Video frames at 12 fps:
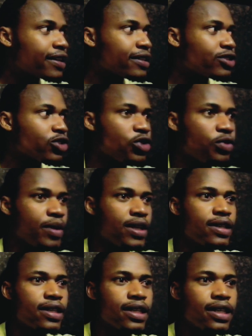So you
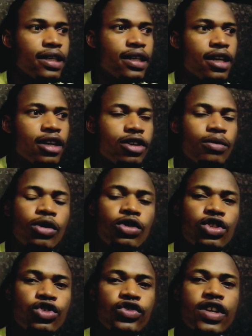basically,
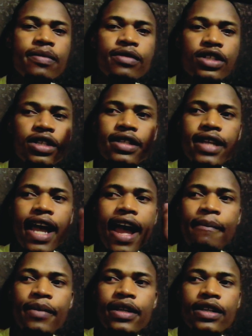most dreams just
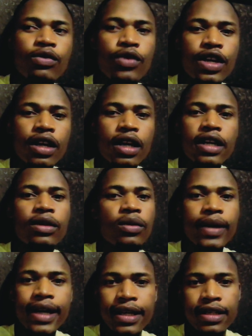happen and we are
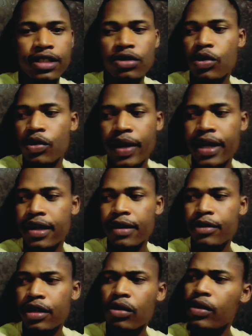unaware until we wake up
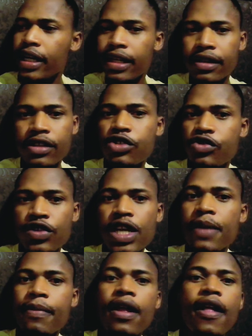and, oh, I had this
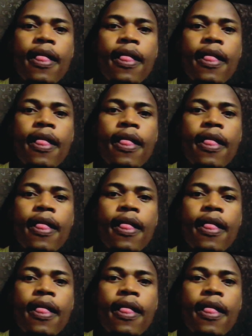dream.